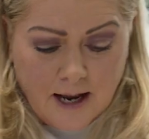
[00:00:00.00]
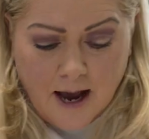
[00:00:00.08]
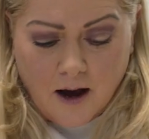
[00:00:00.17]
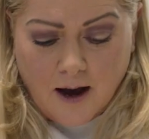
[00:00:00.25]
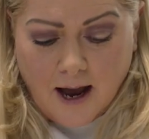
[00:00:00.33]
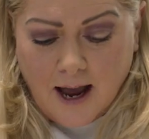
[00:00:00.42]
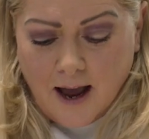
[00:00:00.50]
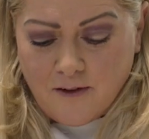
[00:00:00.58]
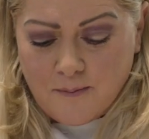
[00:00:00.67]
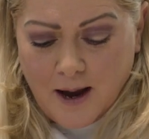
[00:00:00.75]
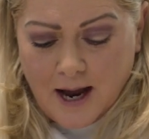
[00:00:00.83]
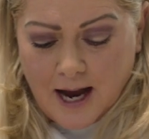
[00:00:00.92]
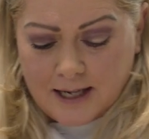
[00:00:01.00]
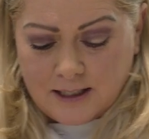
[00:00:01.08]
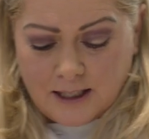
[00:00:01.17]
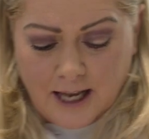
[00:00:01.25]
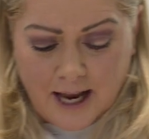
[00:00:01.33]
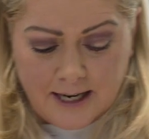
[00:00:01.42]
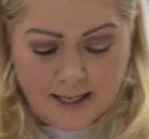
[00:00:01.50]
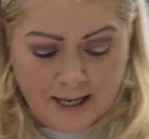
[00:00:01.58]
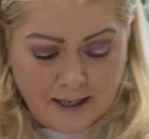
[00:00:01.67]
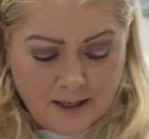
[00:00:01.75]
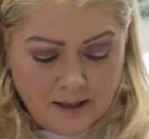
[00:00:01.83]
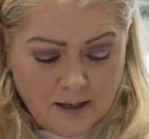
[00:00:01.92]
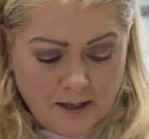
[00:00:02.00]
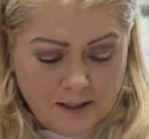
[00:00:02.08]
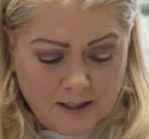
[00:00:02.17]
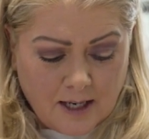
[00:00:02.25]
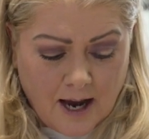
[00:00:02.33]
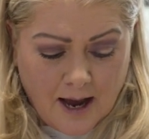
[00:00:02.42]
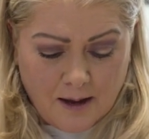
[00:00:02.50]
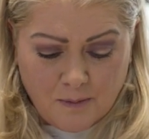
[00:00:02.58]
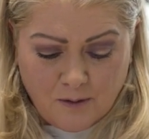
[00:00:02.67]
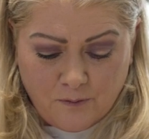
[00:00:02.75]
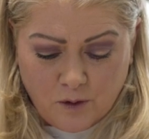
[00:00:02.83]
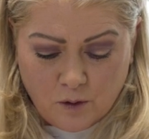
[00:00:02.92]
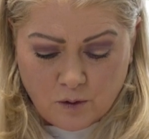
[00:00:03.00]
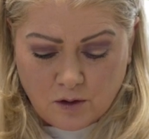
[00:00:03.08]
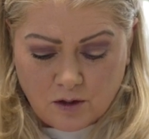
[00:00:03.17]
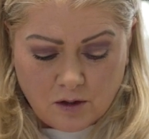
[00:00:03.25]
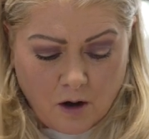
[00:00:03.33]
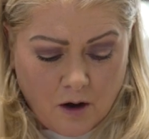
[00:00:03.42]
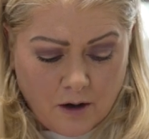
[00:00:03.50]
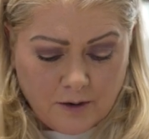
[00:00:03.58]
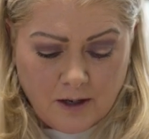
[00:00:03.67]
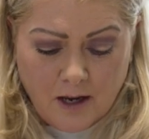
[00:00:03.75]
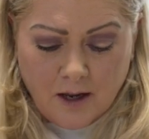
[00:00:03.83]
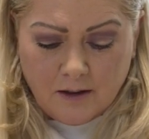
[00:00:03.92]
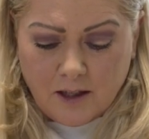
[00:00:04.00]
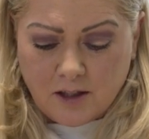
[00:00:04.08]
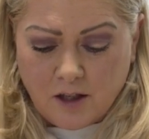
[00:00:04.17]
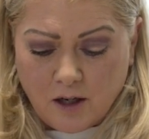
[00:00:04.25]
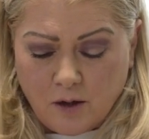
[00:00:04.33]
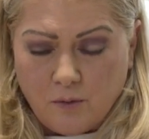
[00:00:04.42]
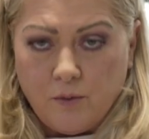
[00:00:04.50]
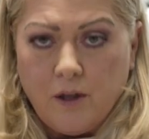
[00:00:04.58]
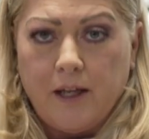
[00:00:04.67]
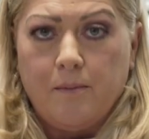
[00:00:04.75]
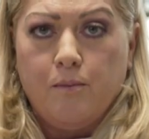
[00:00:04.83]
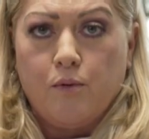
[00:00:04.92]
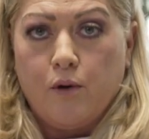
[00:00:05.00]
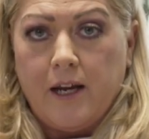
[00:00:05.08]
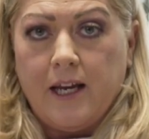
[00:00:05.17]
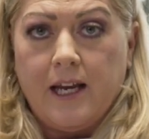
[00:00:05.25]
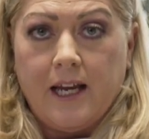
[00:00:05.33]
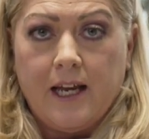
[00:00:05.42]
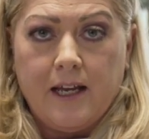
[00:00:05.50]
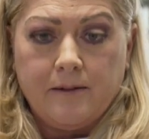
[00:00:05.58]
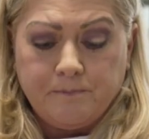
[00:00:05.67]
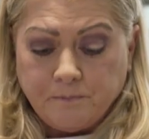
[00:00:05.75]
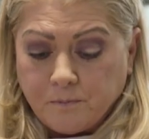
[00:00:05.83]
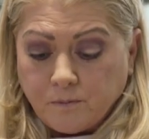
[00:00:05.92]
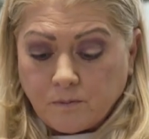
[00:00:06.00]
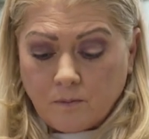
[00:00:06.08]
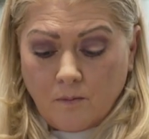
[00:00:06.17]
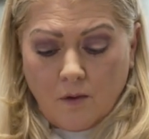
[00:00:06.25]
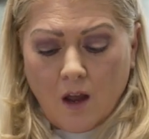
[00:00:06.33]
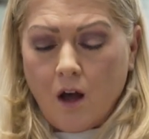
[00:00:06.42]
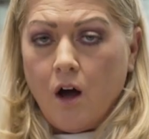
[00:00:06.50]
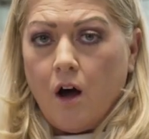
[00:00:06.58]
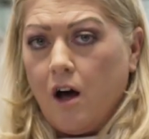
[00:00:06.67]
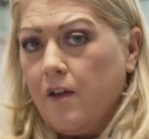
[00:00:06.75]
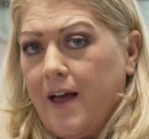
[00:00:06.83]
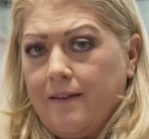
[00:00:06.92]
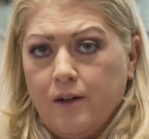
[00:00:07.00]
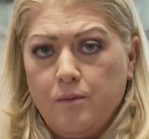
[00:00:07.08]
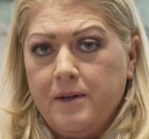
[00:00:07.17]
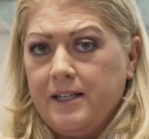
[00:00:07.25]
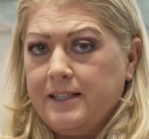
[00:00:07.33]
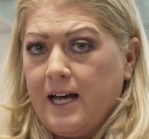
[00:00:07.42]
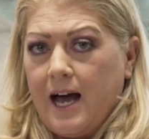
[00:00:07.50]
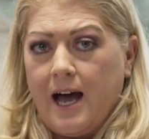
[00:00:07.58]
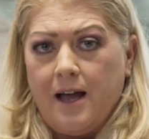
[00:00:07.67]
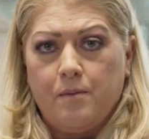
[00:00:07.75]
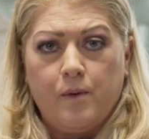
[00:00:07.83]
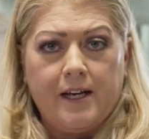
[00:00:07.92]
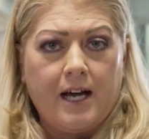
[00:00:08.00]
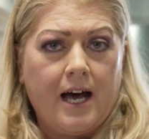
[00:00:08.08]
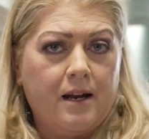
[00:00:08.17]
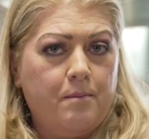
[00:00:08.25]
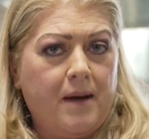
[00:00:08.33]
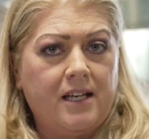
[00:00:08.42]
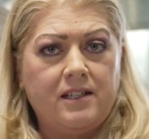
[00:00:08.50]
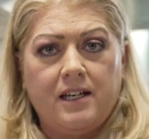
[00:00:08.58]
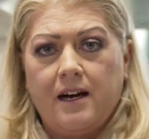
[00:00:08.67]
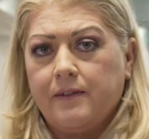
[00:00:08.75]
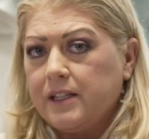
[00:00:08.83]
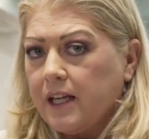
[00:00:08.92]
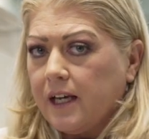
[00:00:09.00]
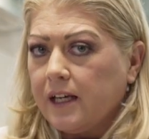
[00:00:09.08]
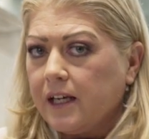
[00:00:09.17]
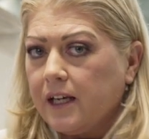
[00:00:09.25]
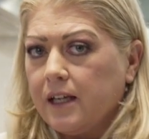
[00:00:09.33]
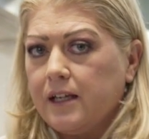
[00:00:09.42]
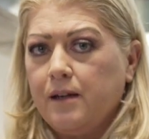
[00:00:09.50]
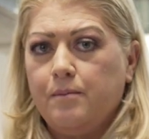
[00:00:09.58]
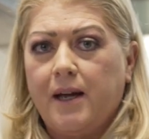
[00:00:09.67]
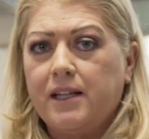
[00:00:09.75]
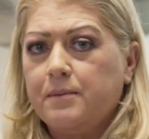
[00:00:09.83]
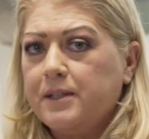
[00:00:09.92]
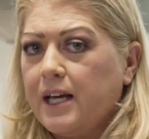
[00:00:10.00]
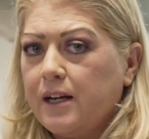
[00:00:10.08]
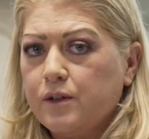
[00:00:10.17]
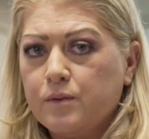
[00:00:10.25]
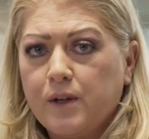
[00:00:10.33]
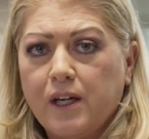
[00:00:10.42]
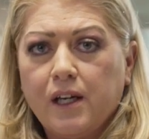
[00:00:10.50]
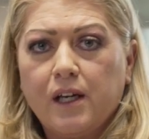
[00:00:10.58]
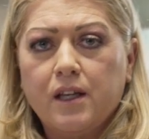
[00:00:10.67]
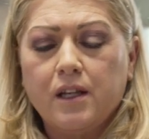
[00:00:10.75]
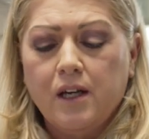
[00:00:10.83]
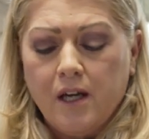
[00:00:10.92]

Now, I have my Icelandic thyme-infused salt that's gonna really bring in all that little bit of thyme we kind of basted everything in and baked the potatoes with.